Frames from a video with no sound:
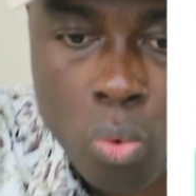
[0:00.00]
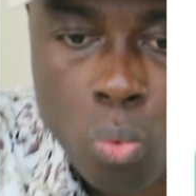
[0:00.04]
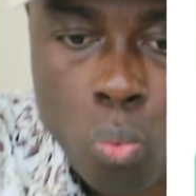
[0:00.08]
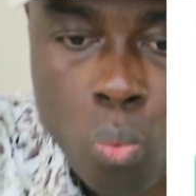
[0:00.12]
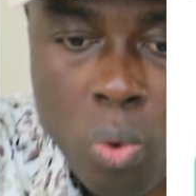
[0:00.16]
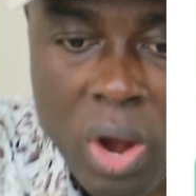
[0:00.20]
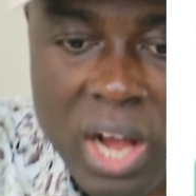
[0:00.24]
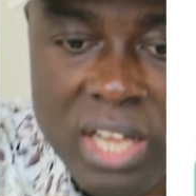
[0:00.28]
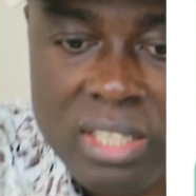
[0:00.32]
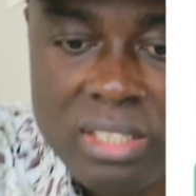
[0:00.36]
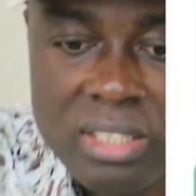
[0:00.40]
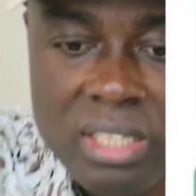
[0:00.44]

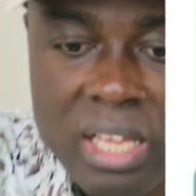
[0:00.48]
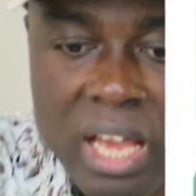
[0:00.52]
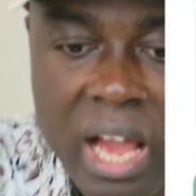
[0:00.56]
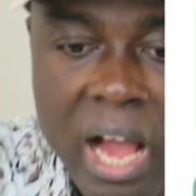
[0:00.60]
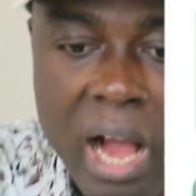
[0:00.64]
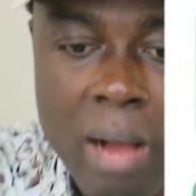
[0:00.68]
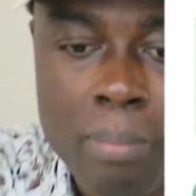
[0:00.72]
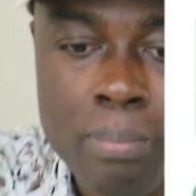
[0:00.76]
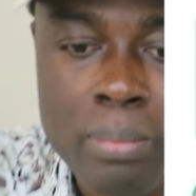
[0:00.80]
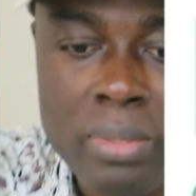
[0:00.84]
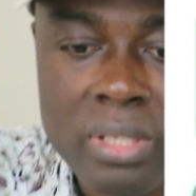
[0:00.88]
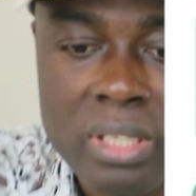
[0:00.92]
Once
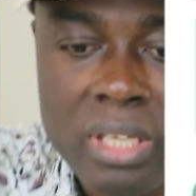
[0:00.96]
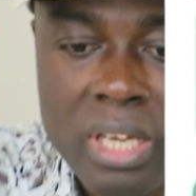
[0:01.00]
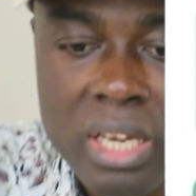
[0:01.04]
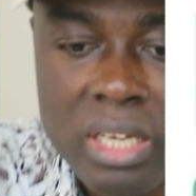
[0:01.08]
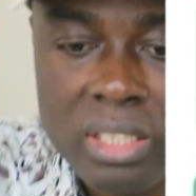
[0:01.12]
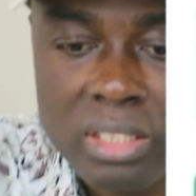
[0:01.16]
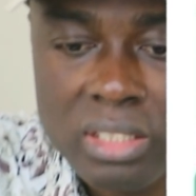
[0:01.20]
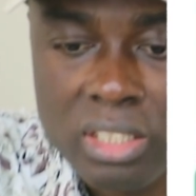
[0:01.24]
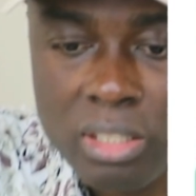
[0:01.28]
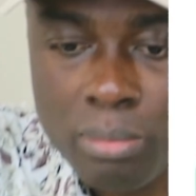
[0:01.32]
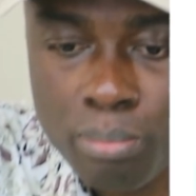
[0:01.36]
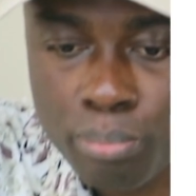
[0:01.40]
the
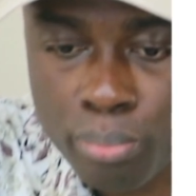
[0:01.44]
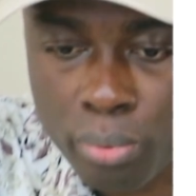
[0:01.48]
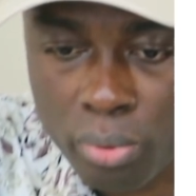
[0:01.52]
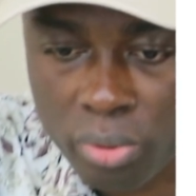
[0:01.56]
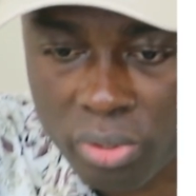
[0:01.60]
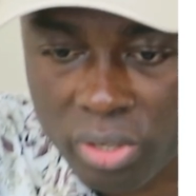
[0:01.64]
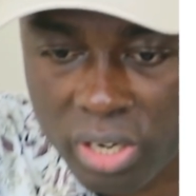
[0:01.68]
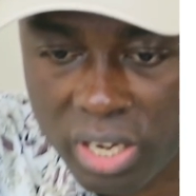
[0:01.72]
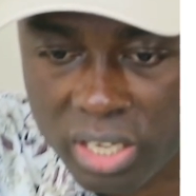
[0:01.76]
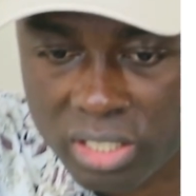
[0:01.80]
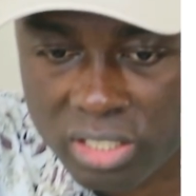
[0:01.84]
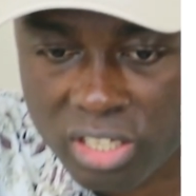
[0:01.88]
application
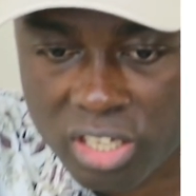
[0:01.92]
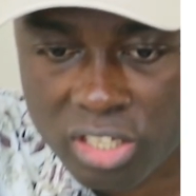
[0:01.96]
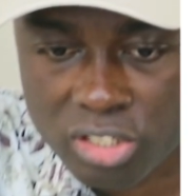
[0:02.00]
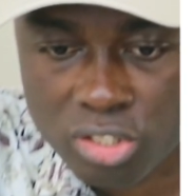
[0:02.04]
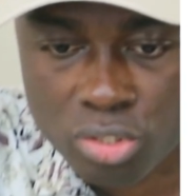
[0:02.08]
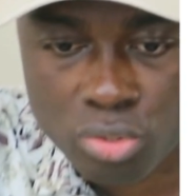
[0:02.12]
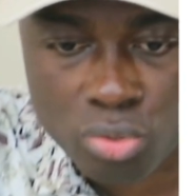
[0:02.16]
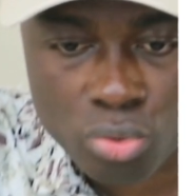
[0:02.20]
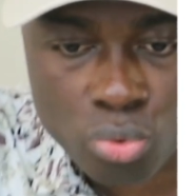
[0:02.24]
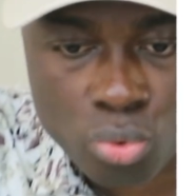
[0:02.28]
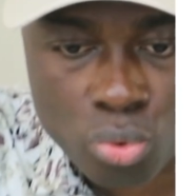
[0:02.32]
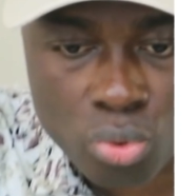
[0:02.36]

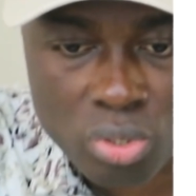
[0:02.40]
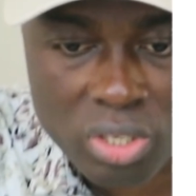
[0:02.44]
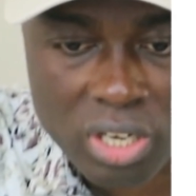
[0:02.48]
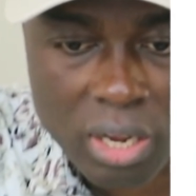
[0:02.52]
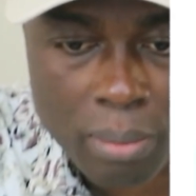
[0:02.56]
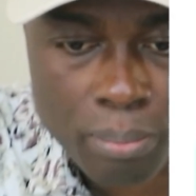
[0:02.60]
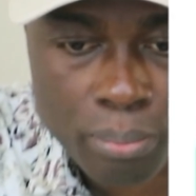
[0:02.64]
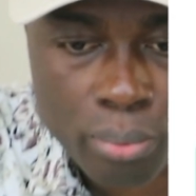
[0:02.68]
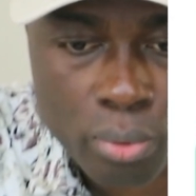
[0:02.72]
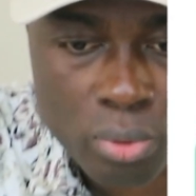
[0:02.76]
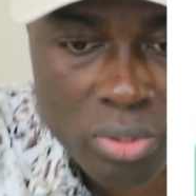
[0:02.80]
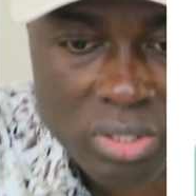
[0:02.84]
progresses through
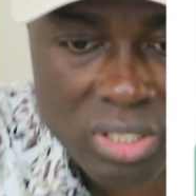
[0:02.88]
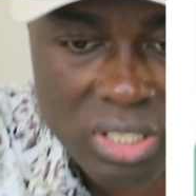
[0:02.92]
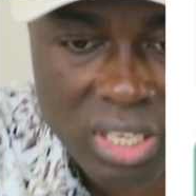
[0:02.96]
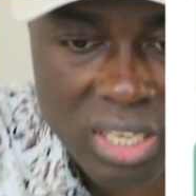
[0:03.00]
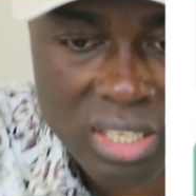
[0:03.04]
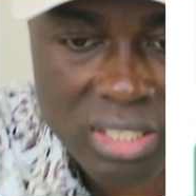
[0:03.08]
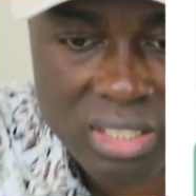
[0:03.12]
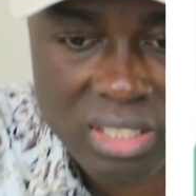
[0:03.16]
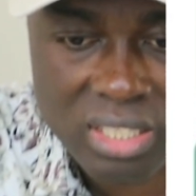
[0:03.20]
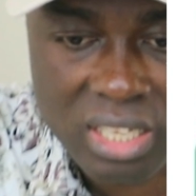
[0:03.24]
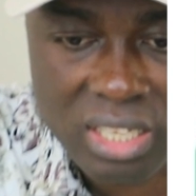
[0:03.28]
the process,